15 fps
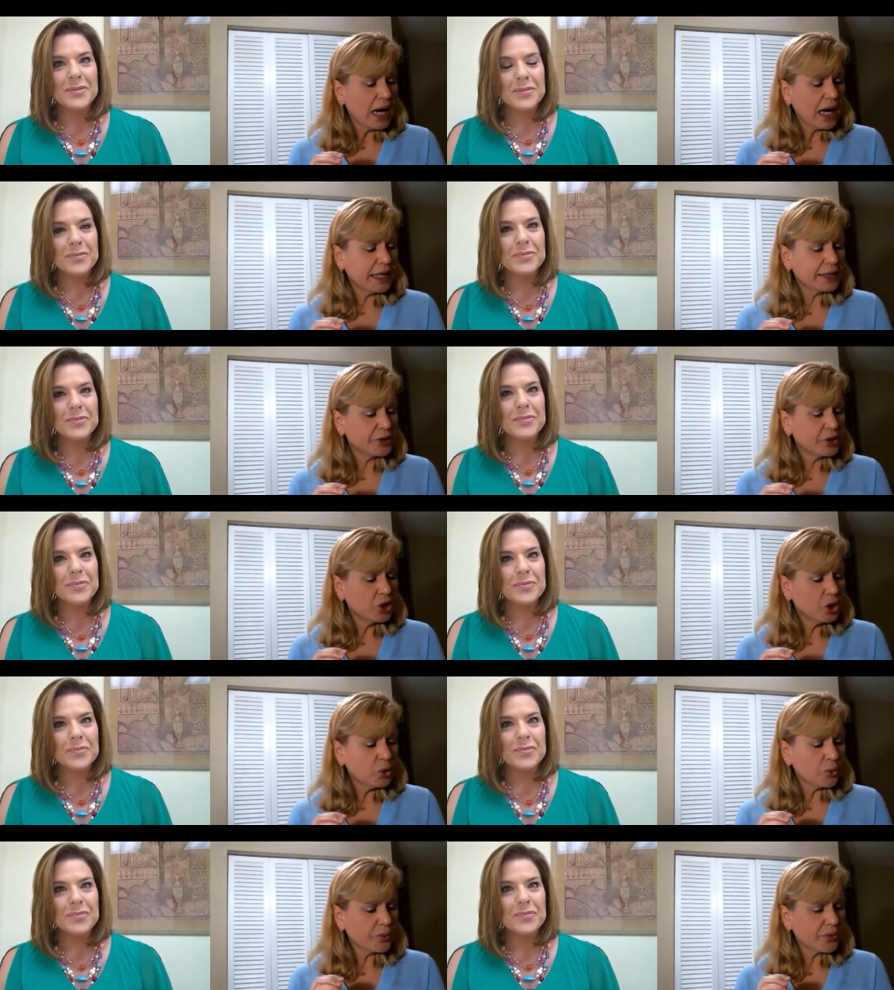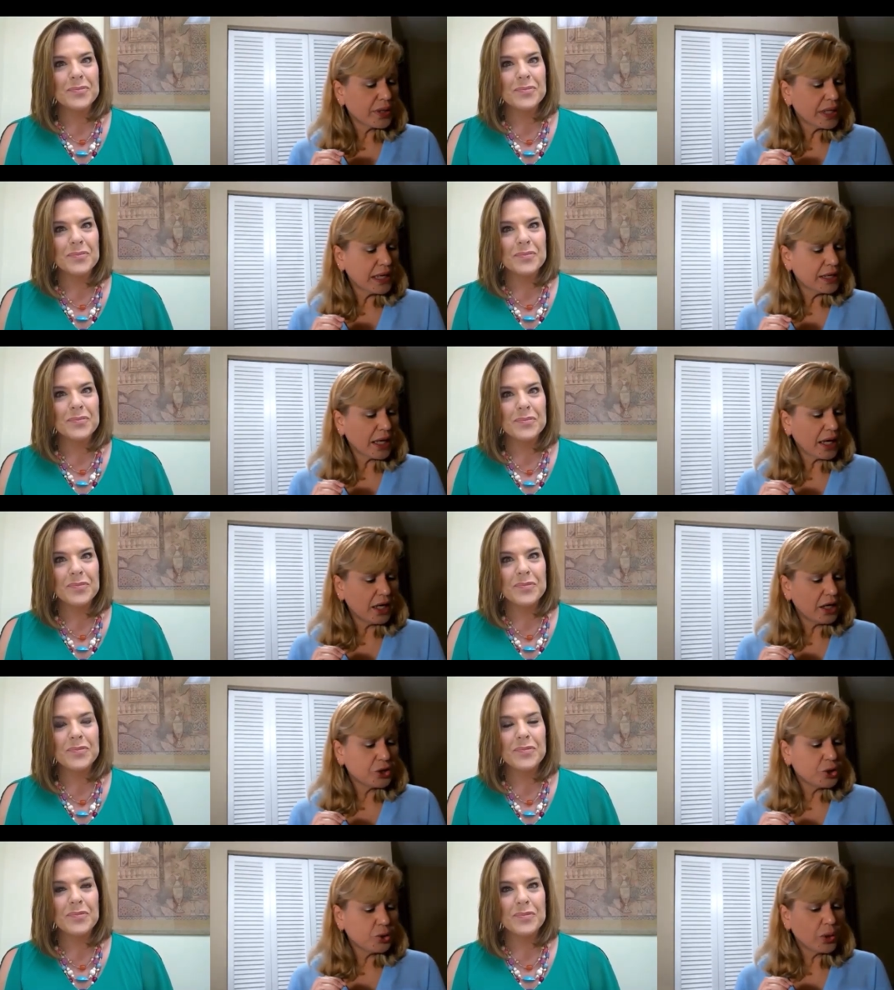Speaker 1: I know that
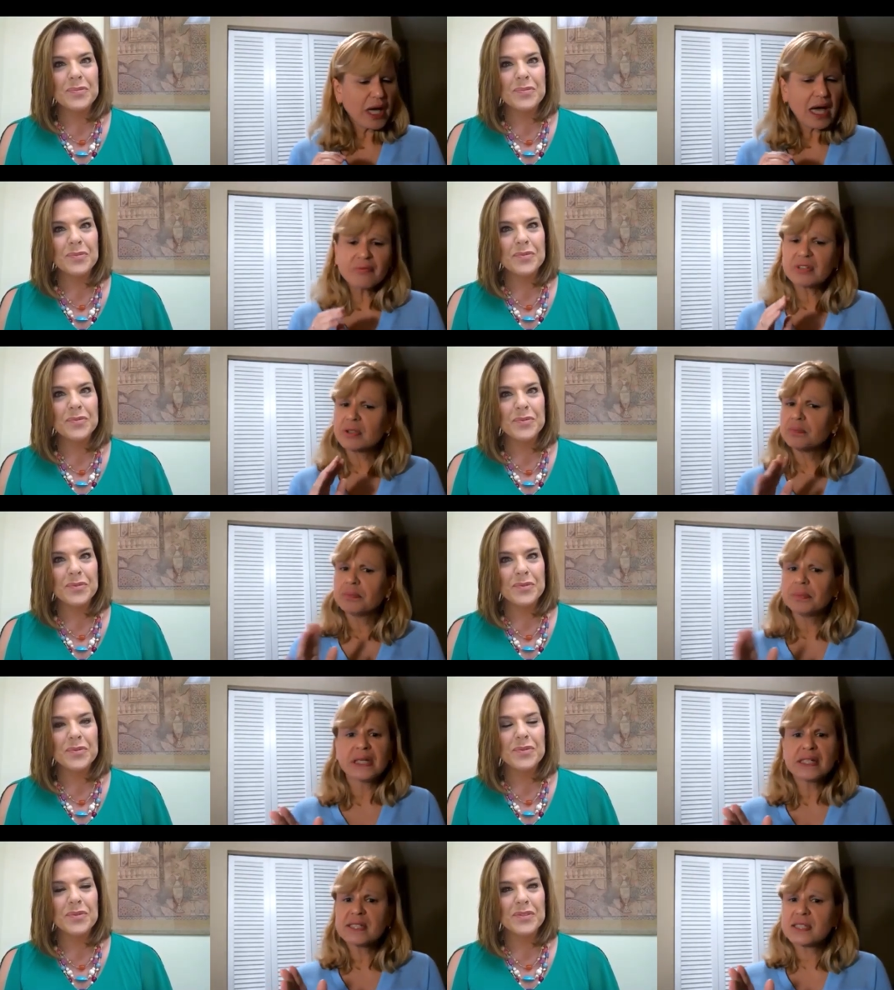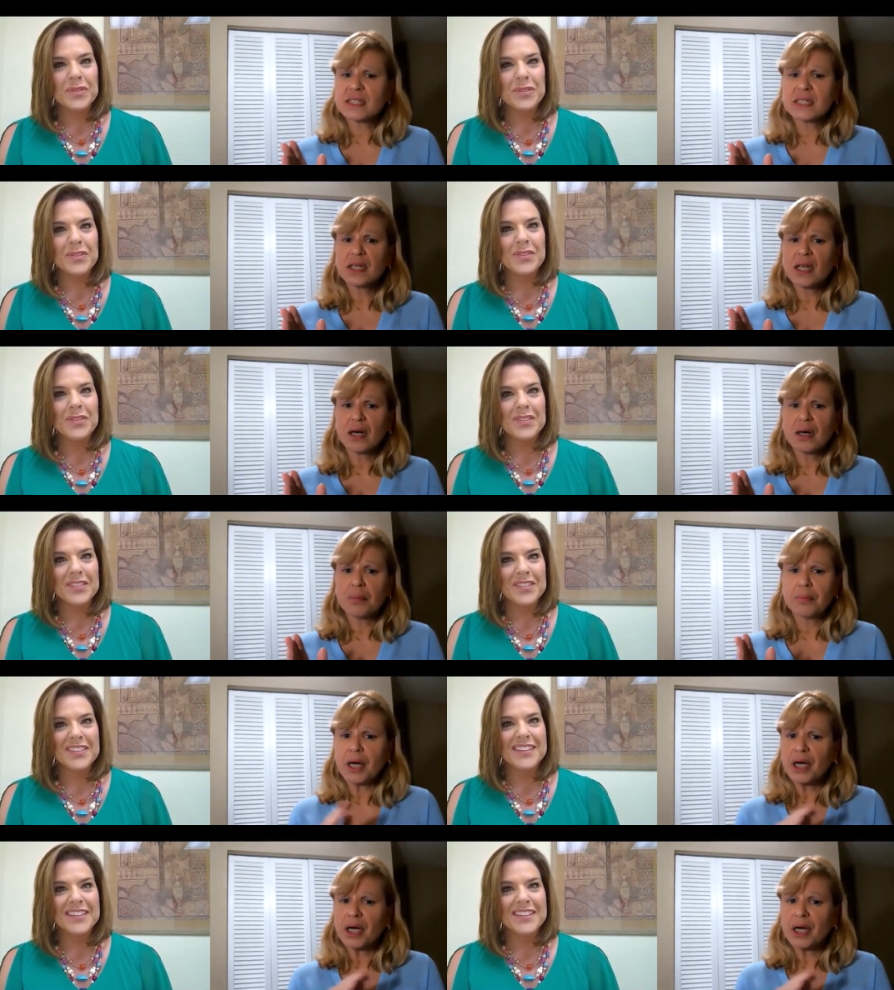uh, you have an amazing uh,